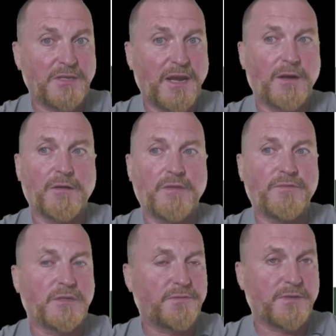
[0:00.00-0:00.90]

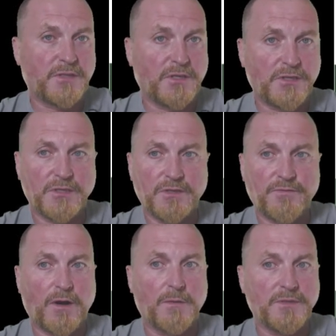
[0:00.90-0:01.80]
caregivers, physicians,
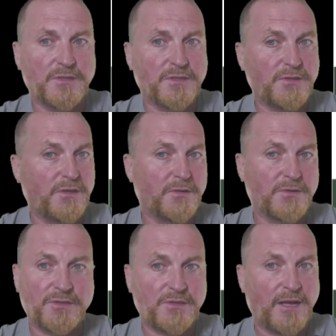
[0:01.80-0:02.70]
pharmacists,
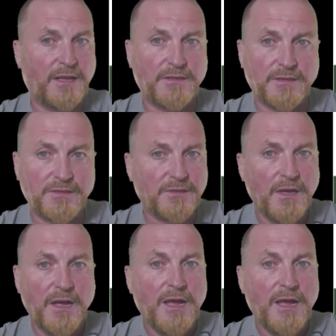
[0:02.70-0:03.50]
nurses, dentists.